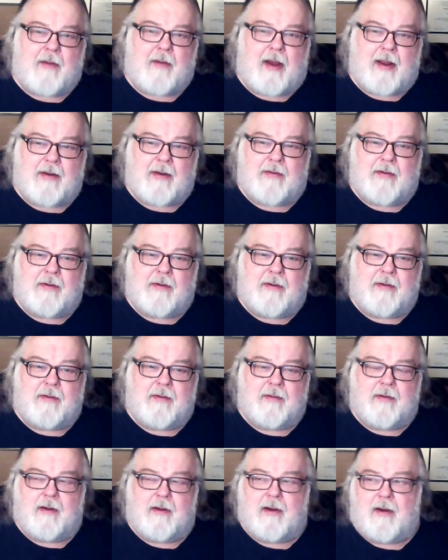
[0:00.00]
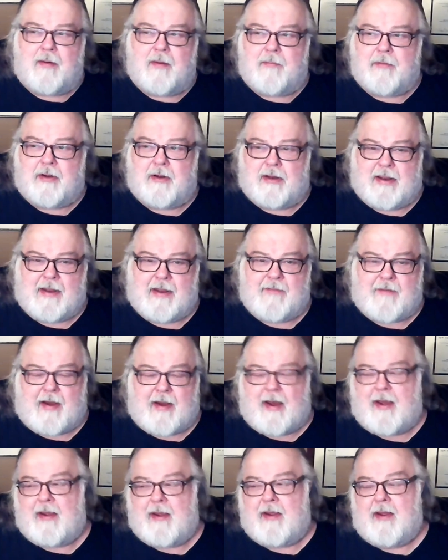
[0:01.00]
write, um, Cleve,
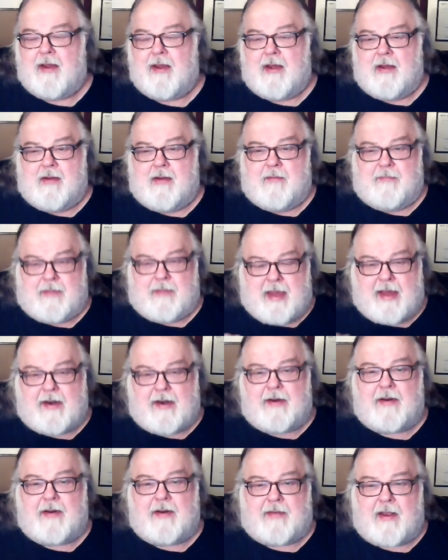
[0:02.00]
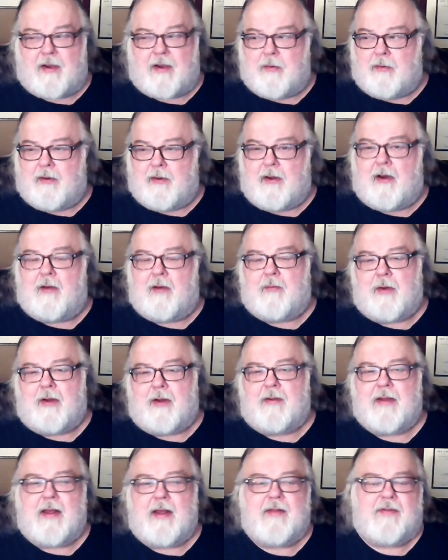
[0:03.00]
I edit as I go along."
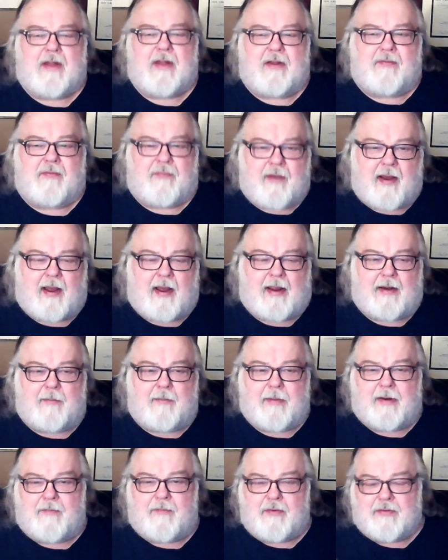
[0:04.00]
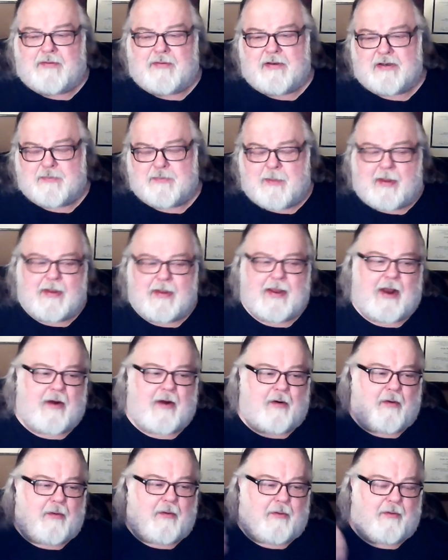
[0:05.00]
Well, yeah, that's fine. I mean, if you see a spelling
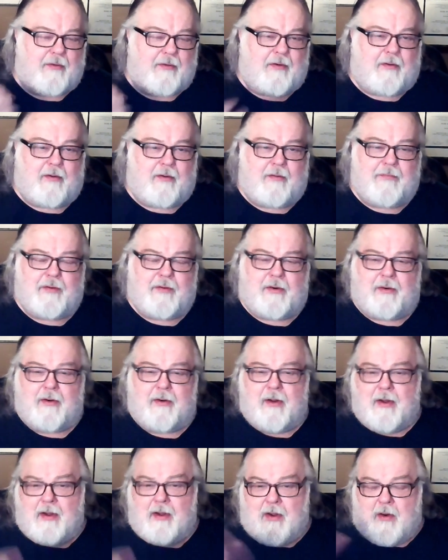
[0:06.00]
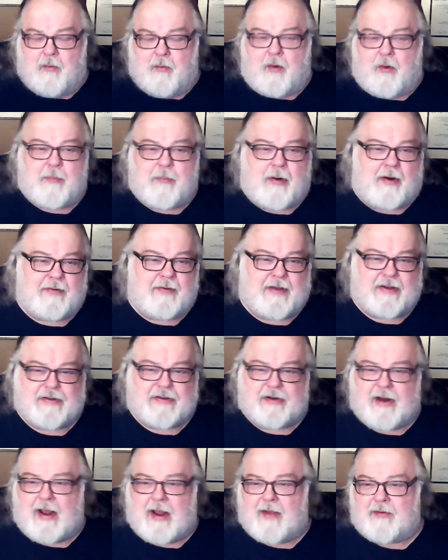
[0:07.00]
error or or if your word
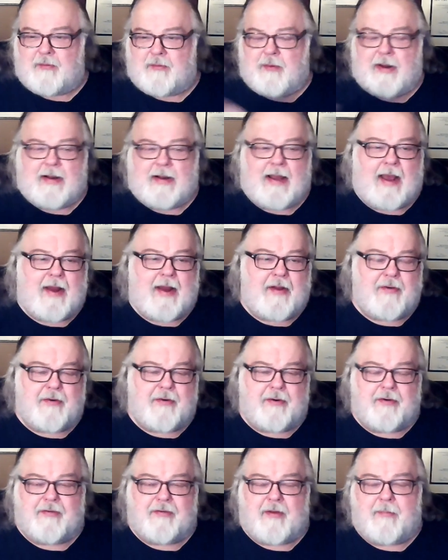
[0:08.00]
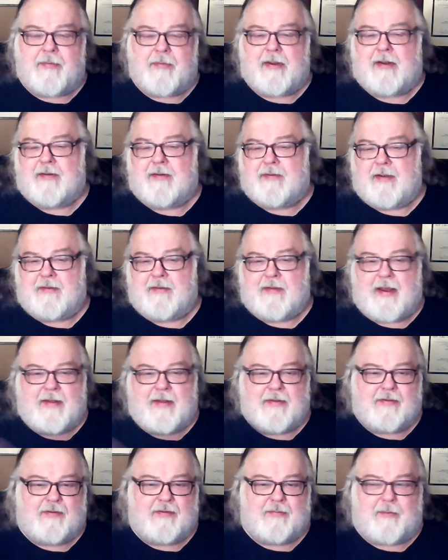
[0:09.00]
processor has a red line under it or something and says, "Hey,
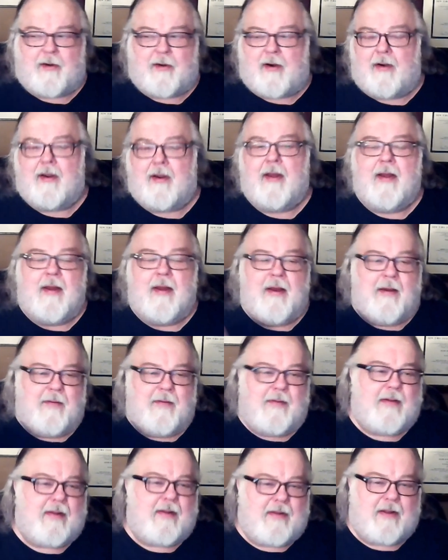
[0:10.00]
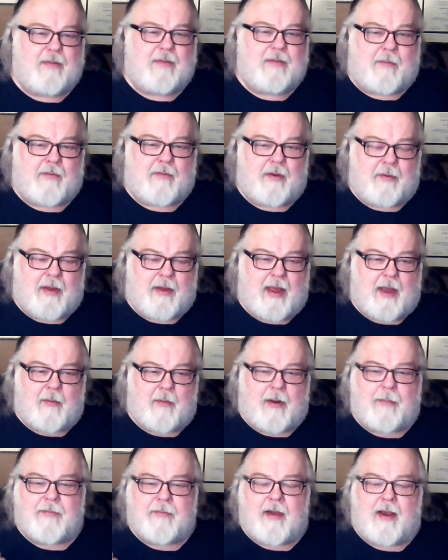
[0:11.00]
this is wrong," uh, that's perfectly okay.
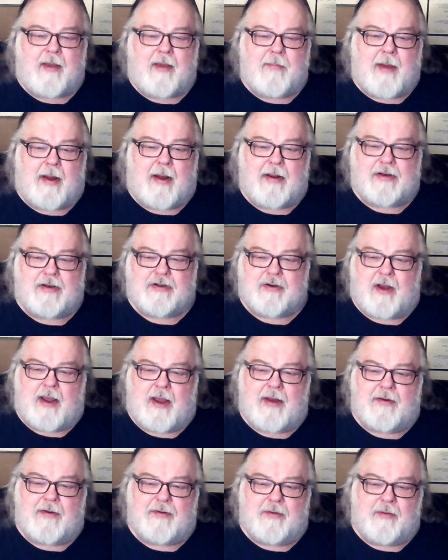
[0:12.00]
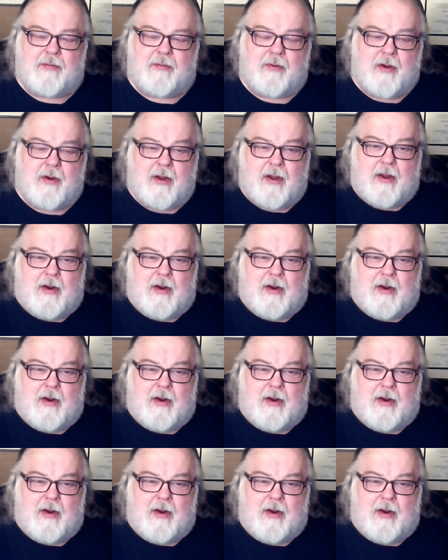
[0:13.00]
What I'm talking about is trying to